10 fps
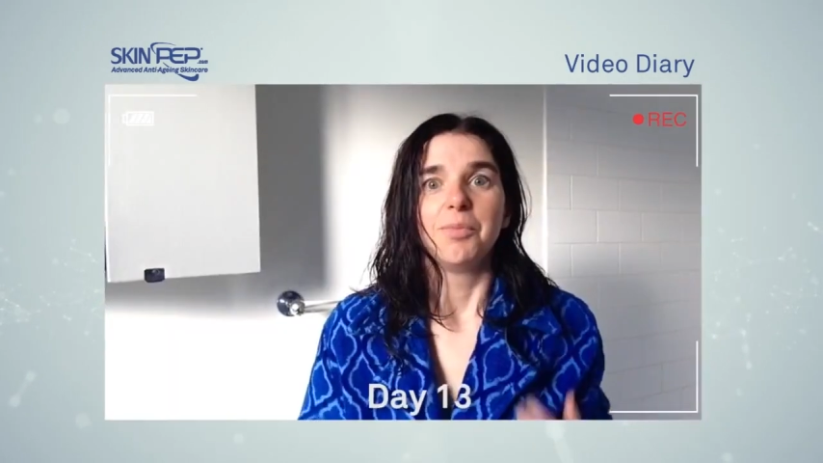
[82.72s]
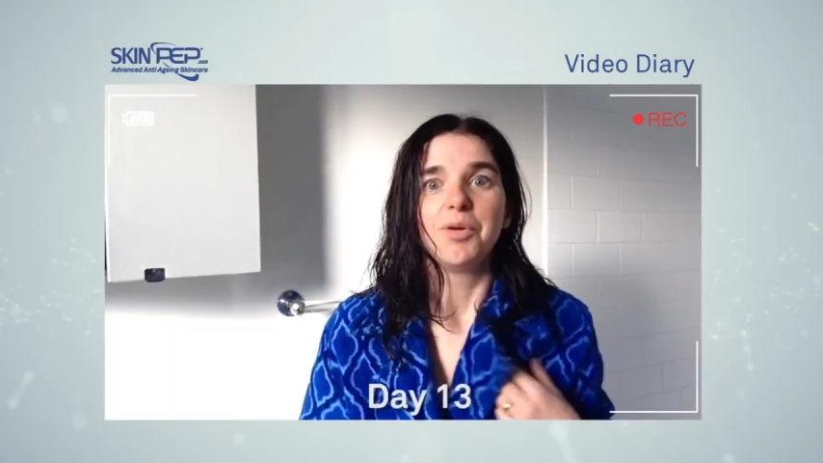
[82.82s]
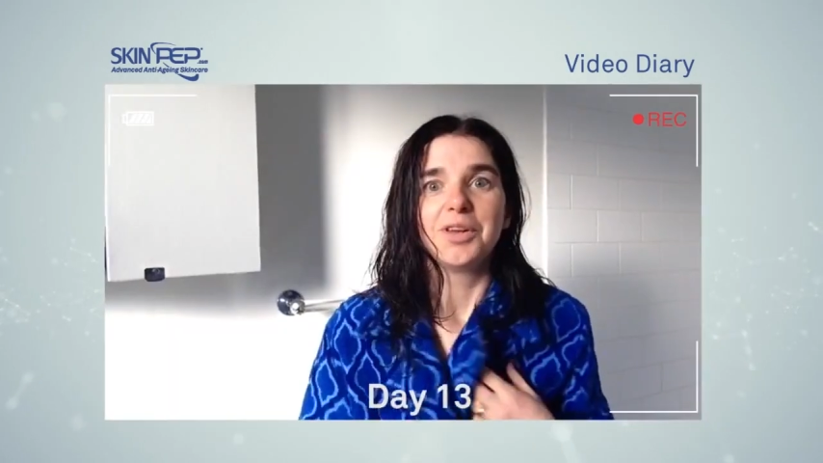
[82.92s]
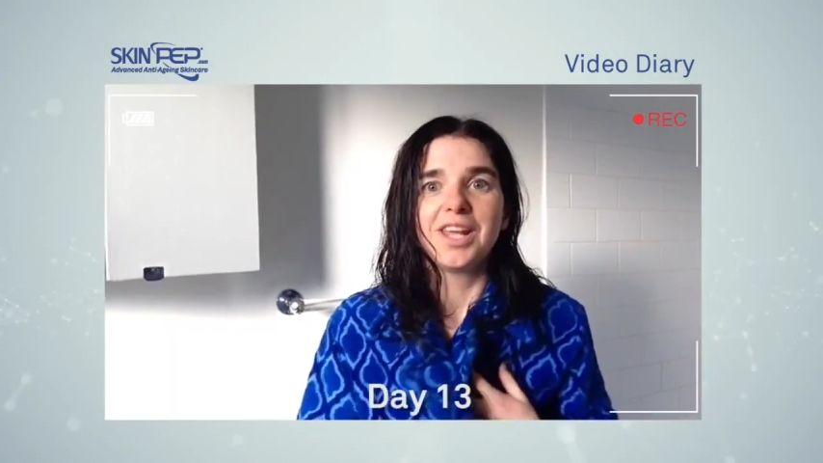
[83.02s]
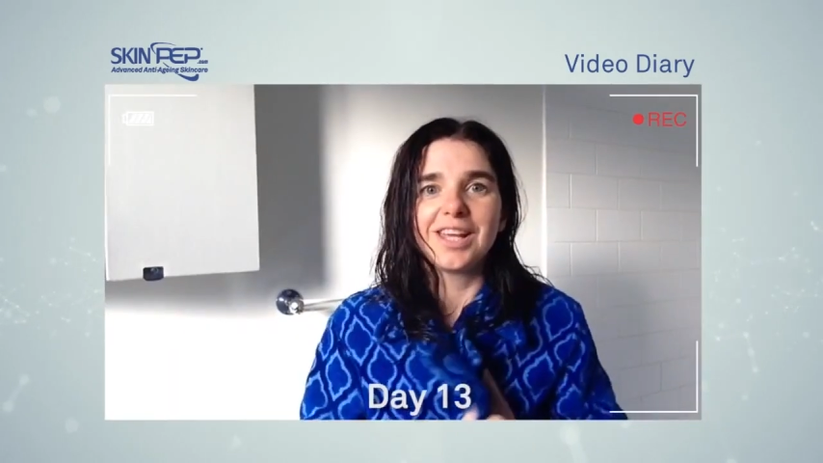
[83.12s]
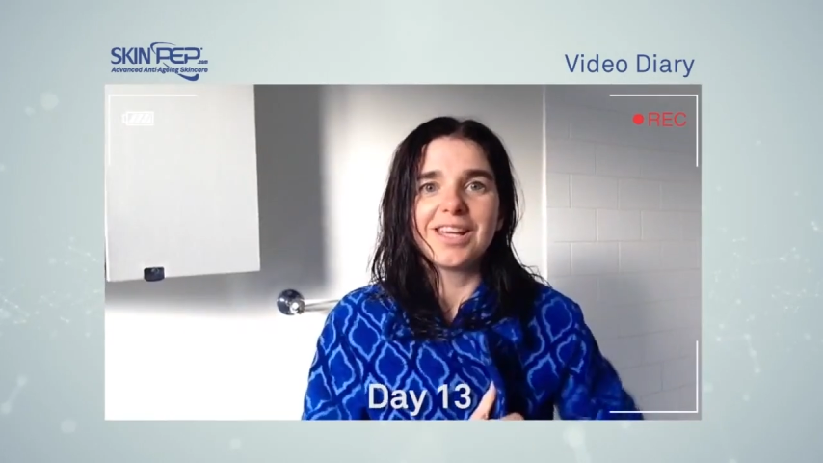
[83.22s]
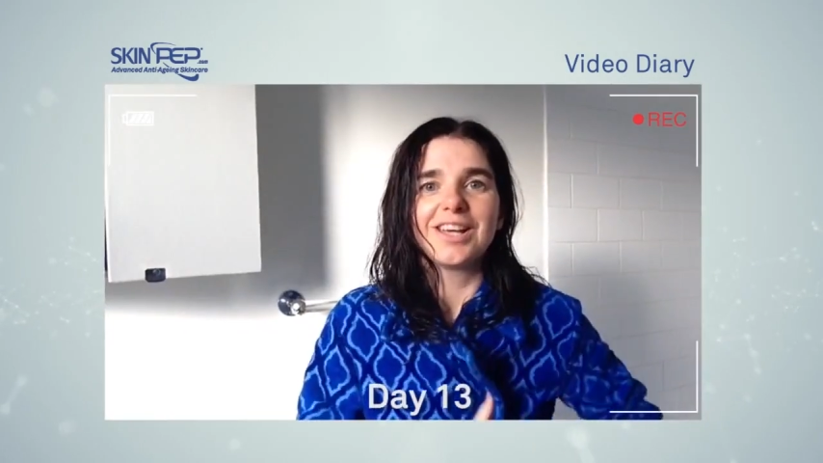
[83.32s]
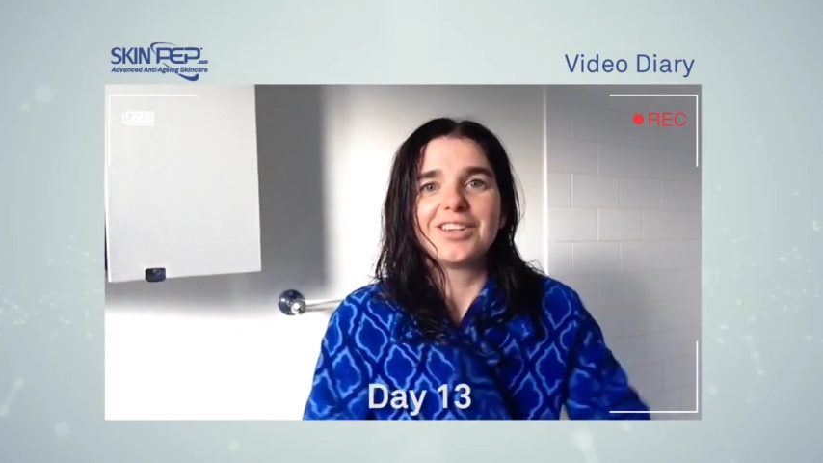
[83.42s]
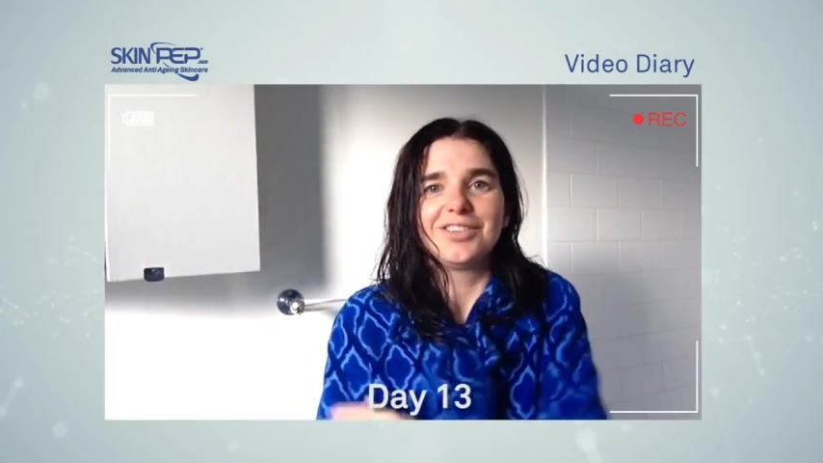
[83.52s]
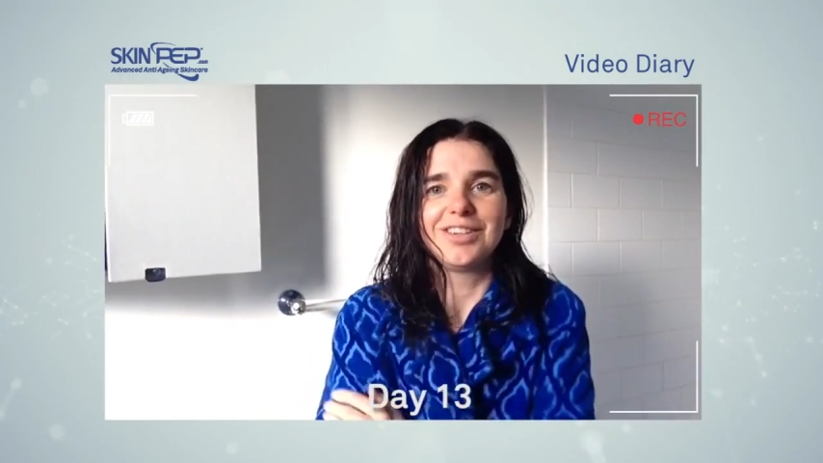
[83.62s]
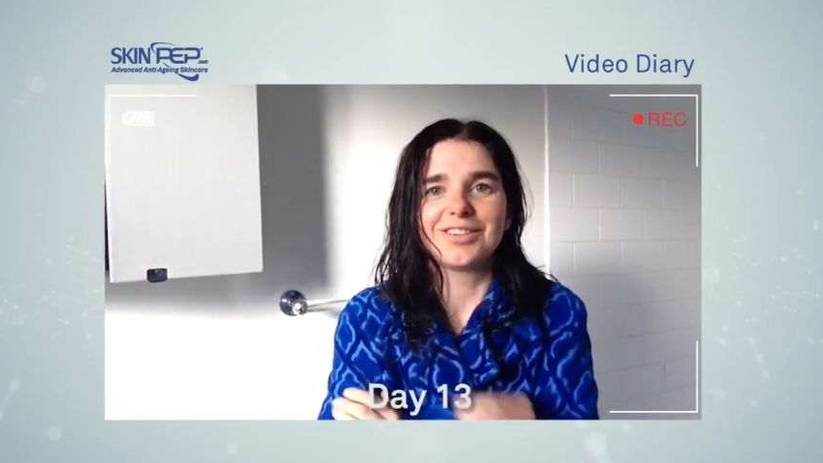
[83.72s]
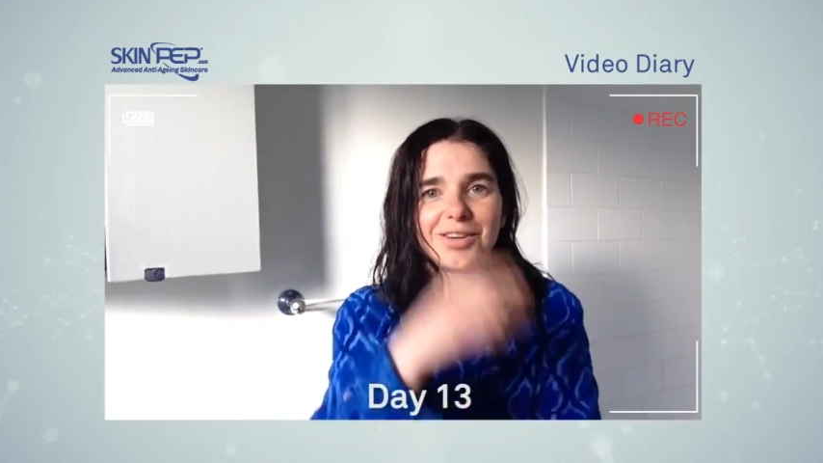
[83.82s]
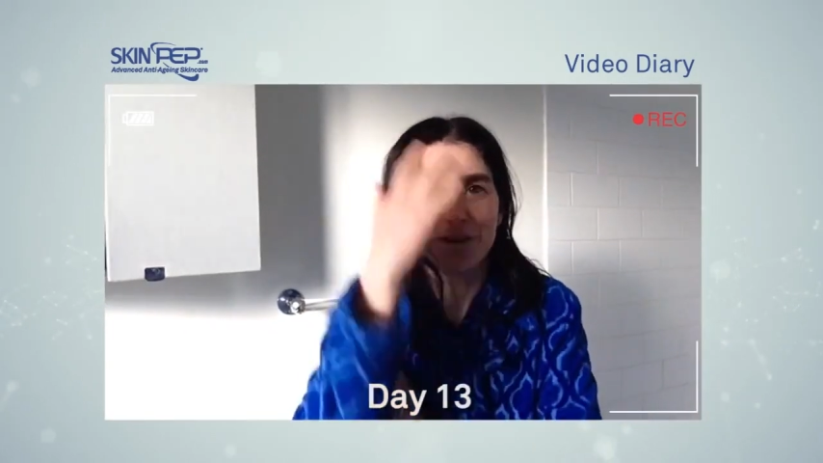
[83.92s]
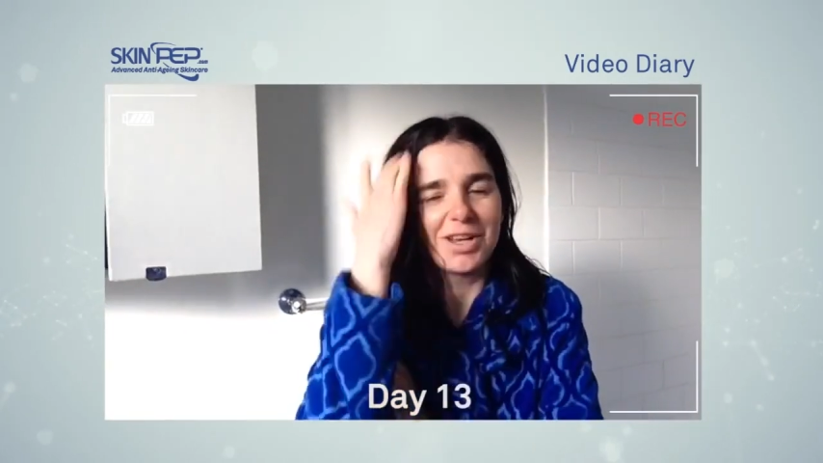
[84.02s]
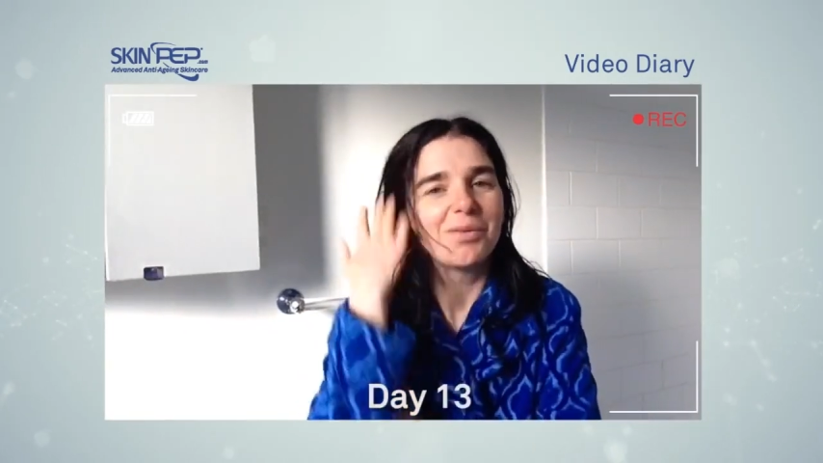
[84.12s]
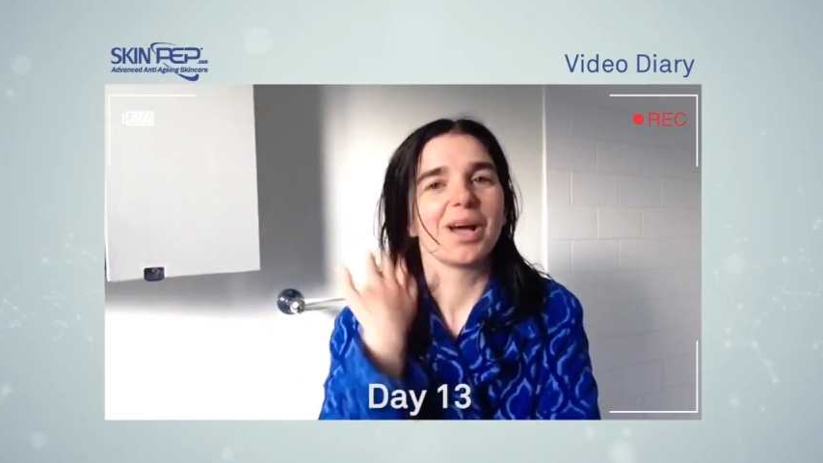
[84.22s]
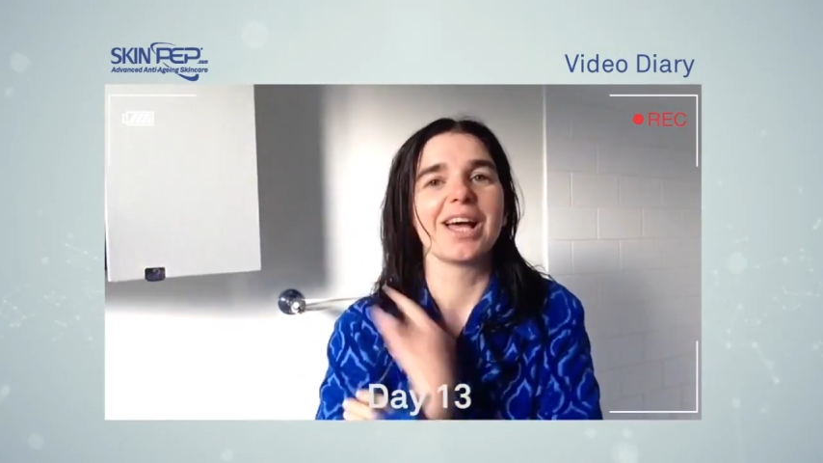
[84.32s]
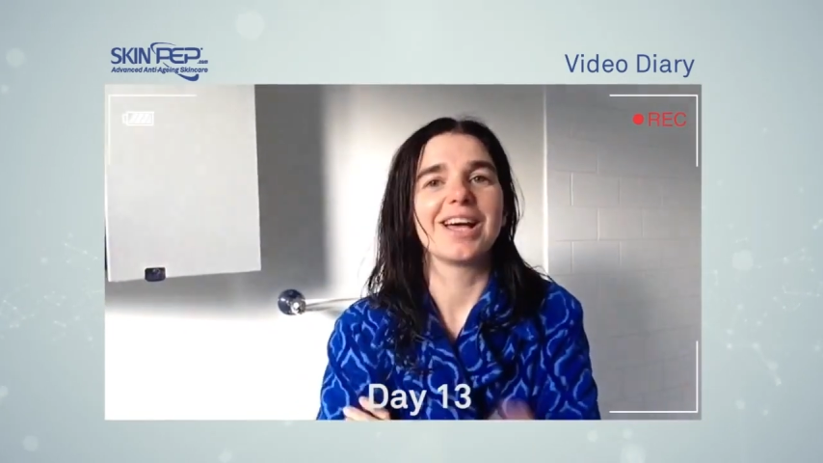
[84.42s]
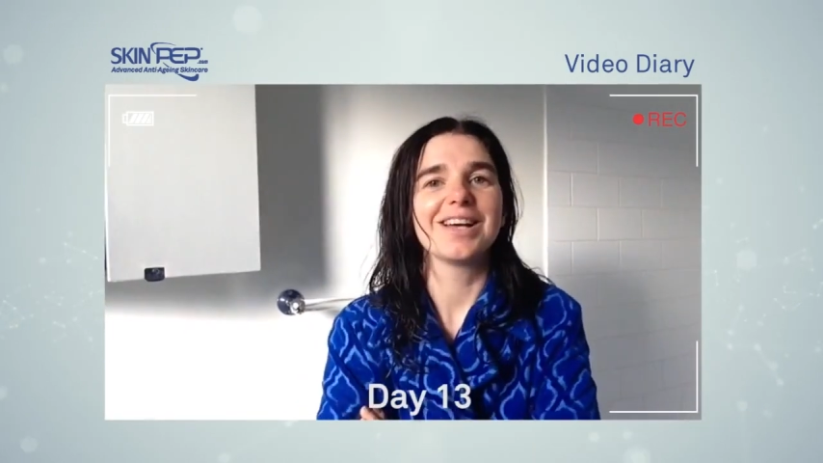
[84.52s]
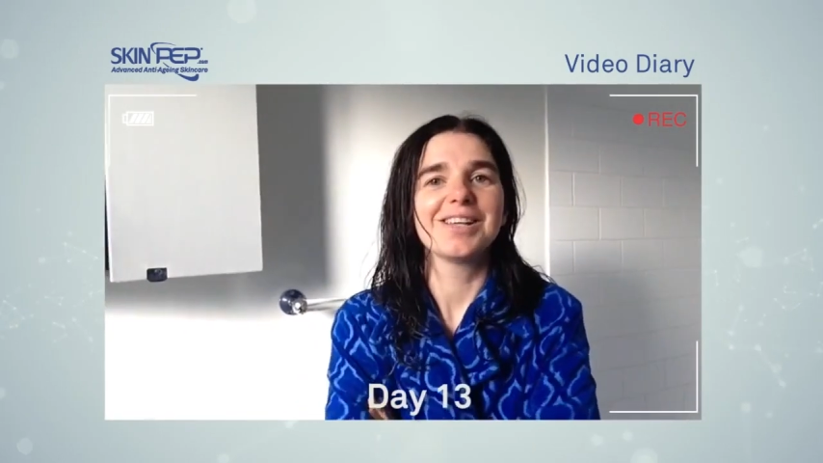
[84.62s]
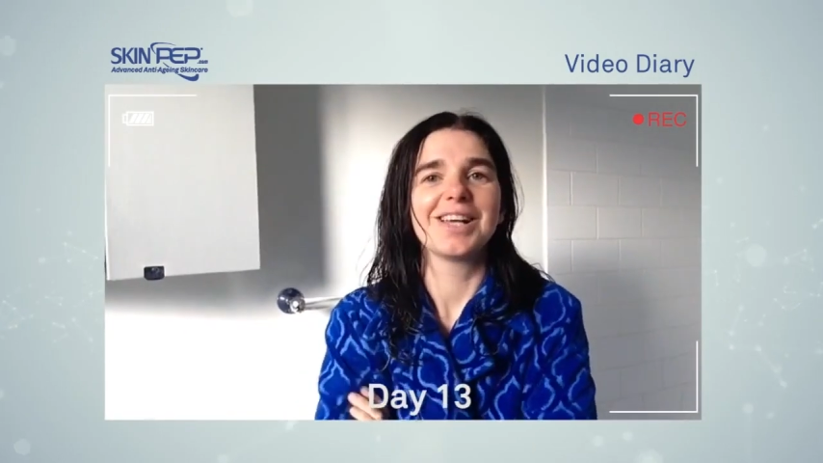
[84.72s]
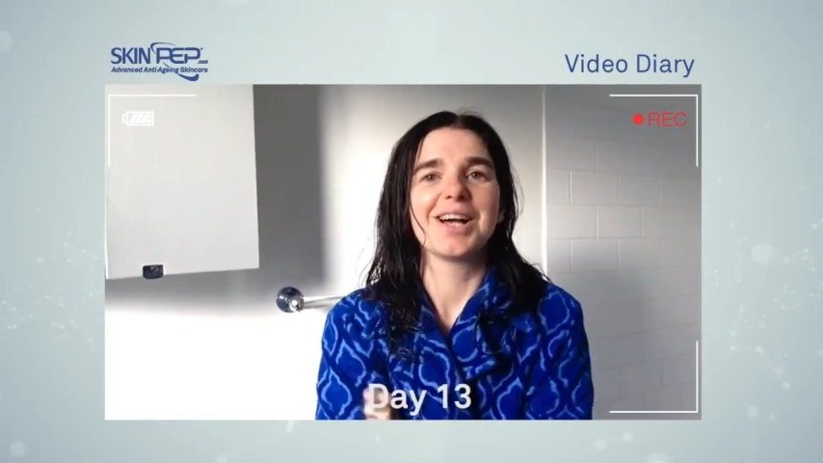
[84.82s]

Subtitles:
Morning, sorry, wet hair.